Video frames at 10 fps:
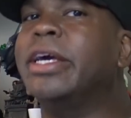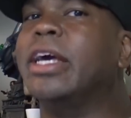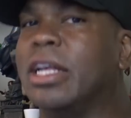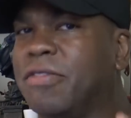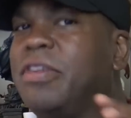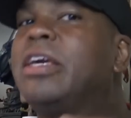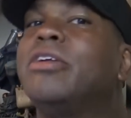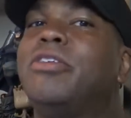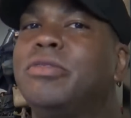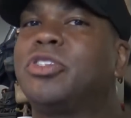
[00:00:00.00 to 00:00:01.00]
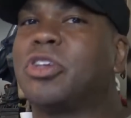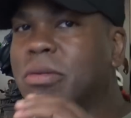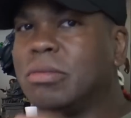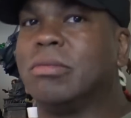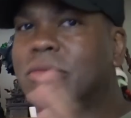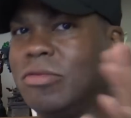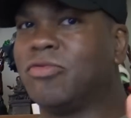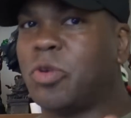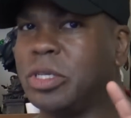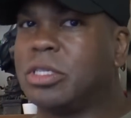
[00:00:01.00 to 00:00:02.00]
and if he can do certain
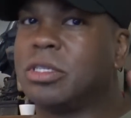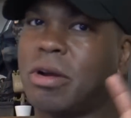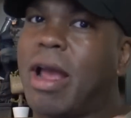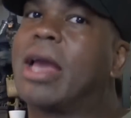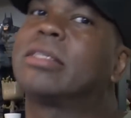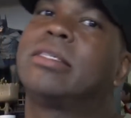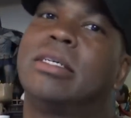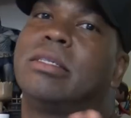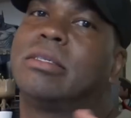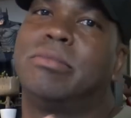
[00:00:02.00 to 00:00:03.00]
voices or accents,